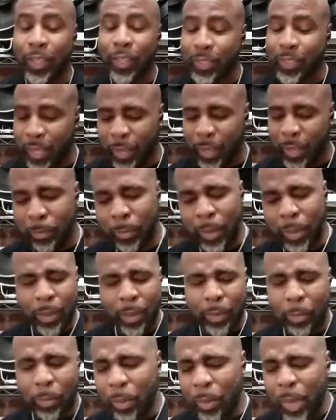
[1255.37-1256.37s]
I was like,
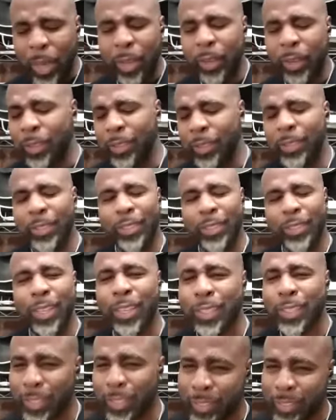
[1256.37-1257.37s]
man, this is
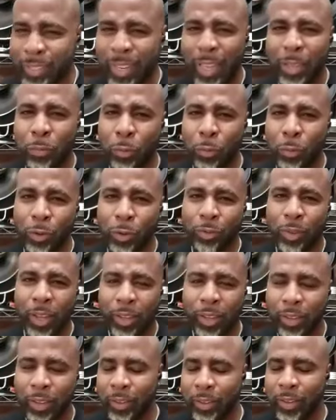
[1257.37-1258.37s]
easy, light work right
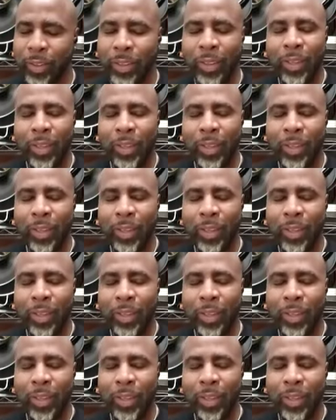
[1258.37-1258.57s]
here.